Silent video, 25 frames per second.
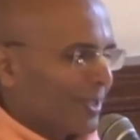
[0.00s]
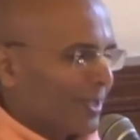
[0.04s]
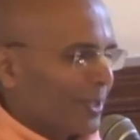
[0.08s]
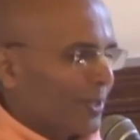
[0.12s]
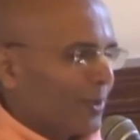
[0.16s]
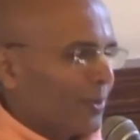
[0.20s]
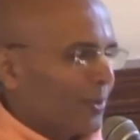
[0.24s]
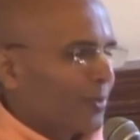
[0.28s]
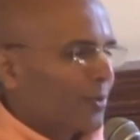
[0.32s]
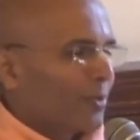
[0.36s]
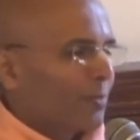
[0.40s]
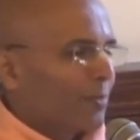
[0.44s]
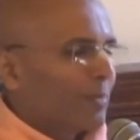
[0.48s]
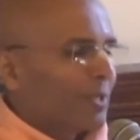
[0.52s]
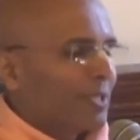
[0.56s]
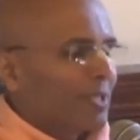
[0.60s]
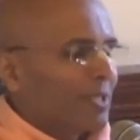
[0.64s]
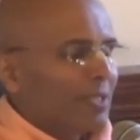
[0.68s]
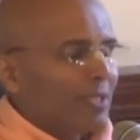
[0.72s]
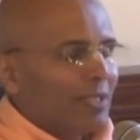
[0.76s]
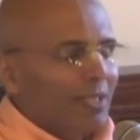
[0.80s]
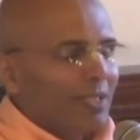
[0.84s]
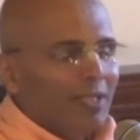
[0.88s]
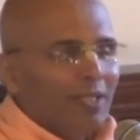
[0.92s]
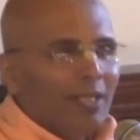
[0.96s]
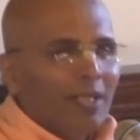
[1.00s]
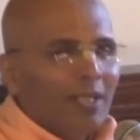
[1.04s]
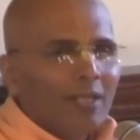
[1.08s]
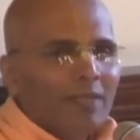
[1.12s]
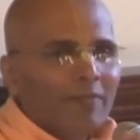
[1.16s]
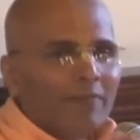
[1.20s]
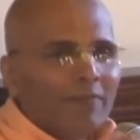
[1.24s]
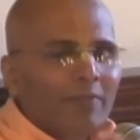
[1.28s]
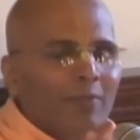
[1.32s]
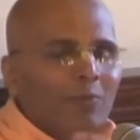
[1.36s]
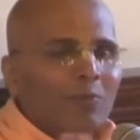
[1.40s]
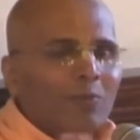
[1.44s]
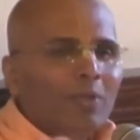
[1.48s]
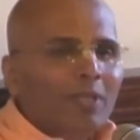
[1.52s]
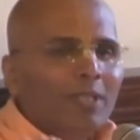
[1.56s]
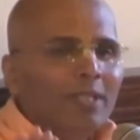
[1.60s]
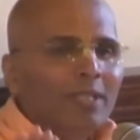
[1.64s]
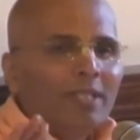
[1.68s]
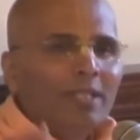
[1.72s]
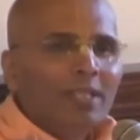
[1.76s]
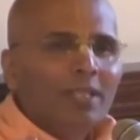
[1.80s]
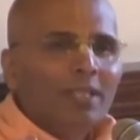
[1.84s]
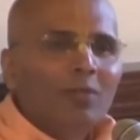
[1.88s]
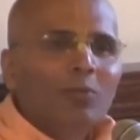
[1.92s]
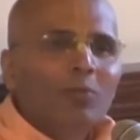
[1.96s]
You should be seeing everyone
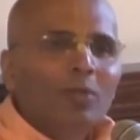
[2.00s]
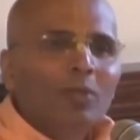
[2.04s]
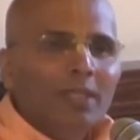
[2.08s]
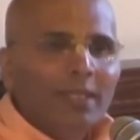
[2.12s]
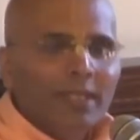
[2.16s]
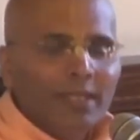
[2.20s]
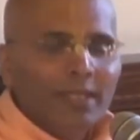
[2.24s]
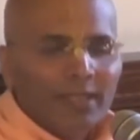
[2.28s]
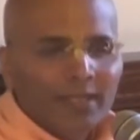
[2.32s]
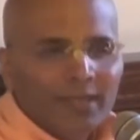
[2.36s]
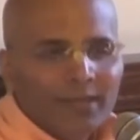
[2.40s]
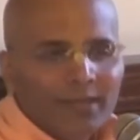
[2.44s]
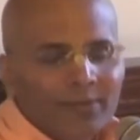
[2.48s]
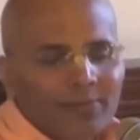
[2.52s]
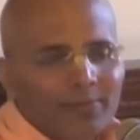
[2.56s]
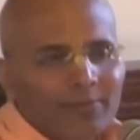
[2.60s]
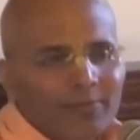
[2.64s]
equally."